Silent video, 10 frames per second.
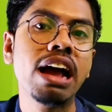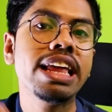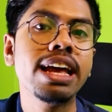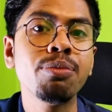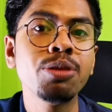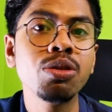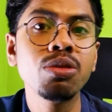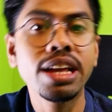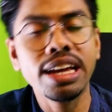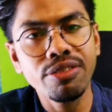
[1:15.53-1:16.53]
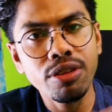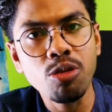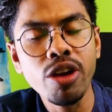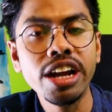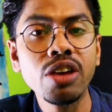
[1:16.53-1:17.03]
I'll help you like
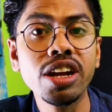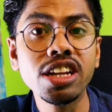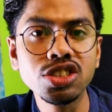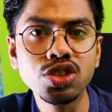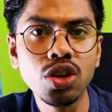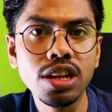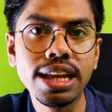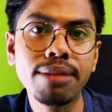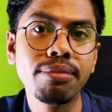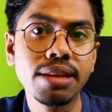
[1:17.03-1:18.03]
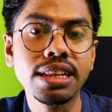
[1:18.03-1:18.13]
from where you can install them